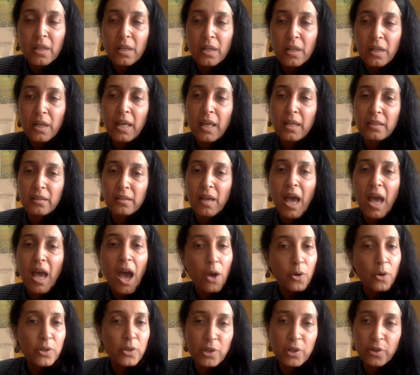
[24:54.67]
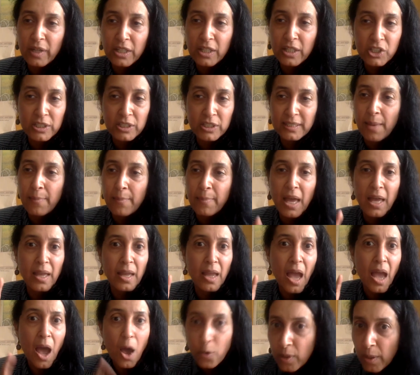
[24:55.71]
like, how courageous am I?
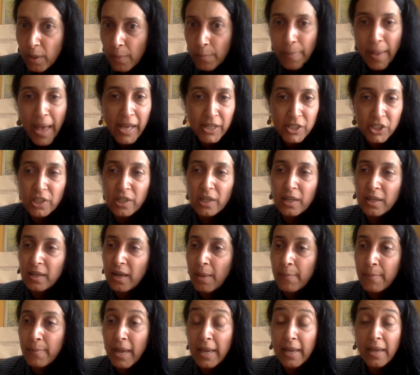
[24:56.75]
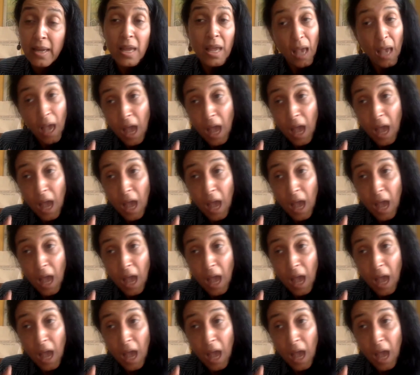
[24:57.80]
How compassionate am I?